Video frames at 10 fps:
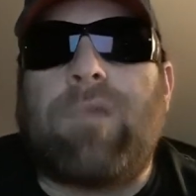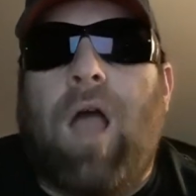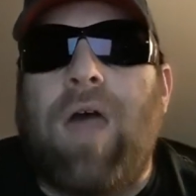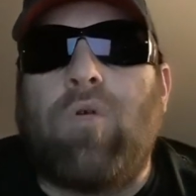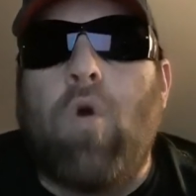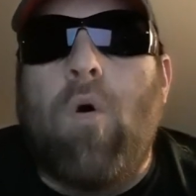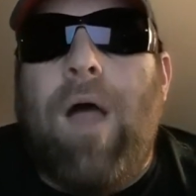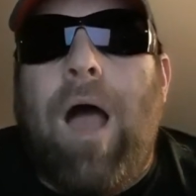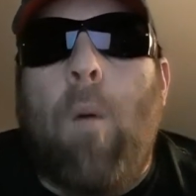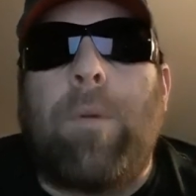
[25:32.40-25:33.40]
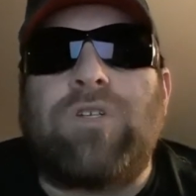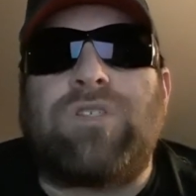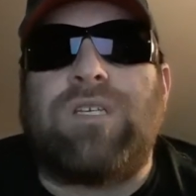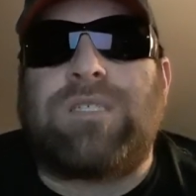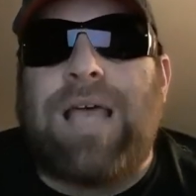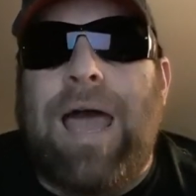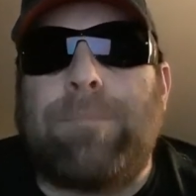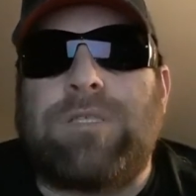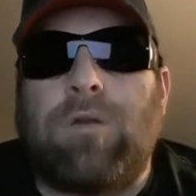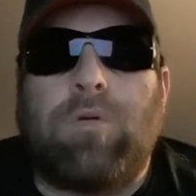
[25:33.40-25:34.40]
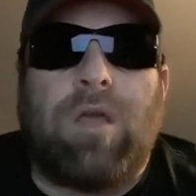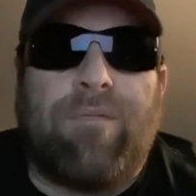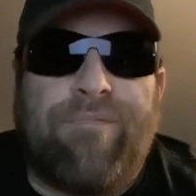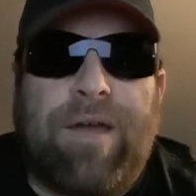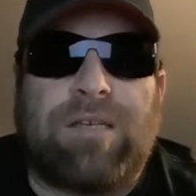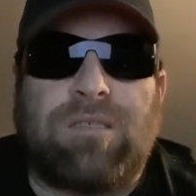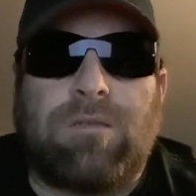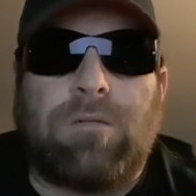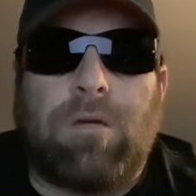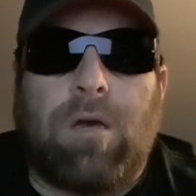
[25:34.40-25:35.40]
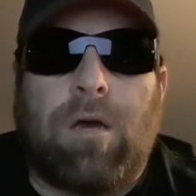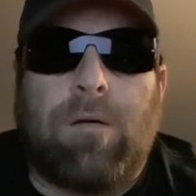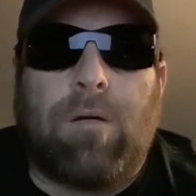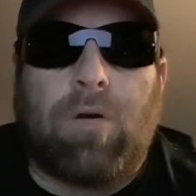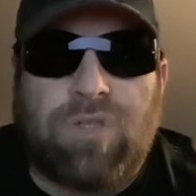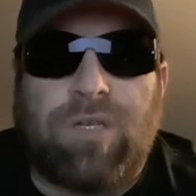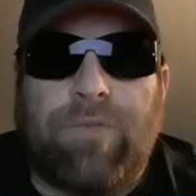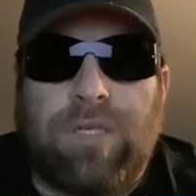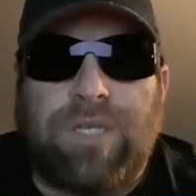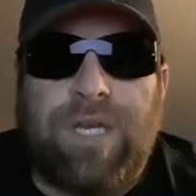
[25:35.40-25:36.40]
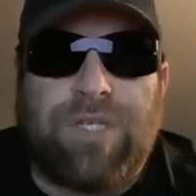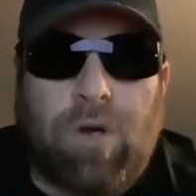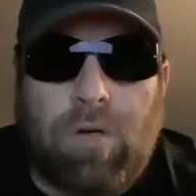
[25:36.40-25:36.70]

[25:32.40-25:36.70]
I don't know how much this absolutely affects our civilization,